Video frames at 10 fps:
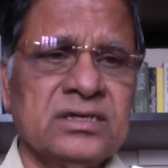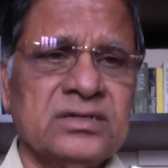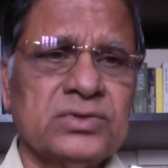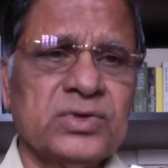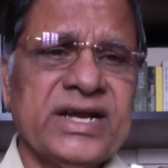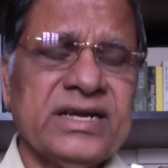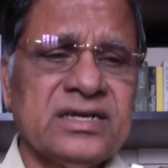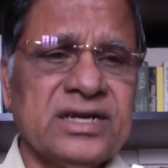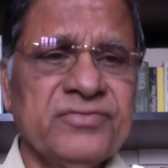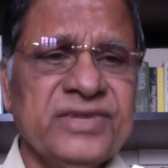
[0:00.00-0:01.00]
to get
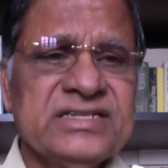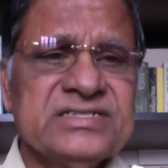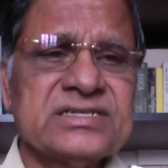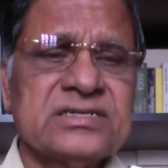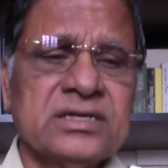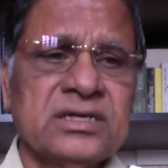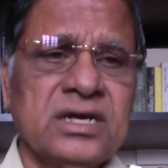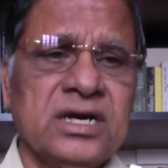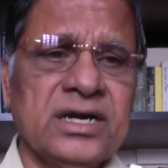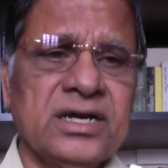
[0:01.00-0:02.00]
convinced
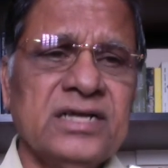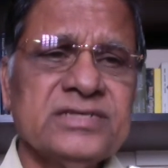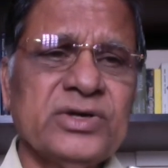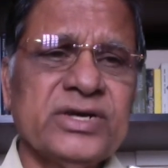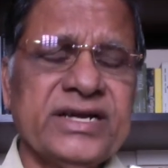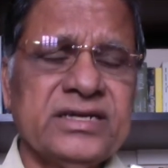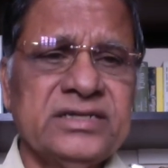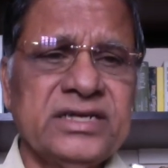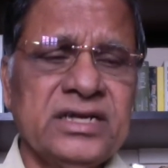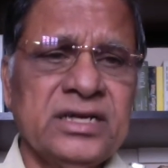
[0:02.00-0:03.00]
and also get
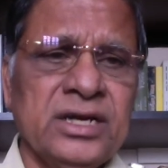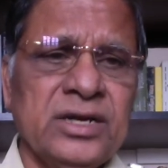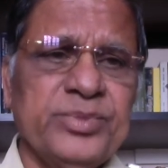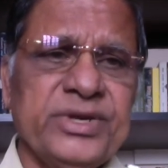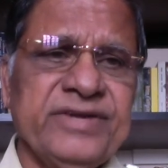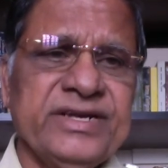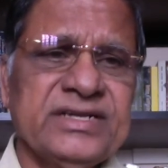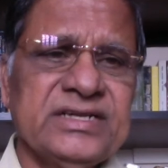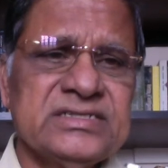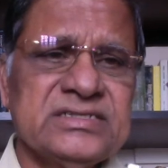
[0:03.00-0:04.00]
the
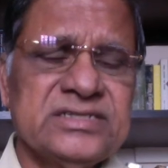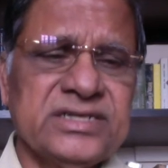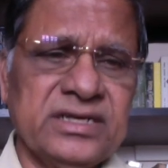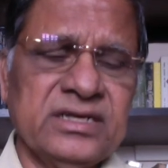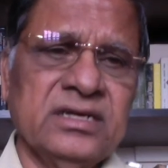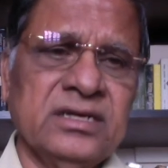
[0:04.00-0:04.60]
PVTG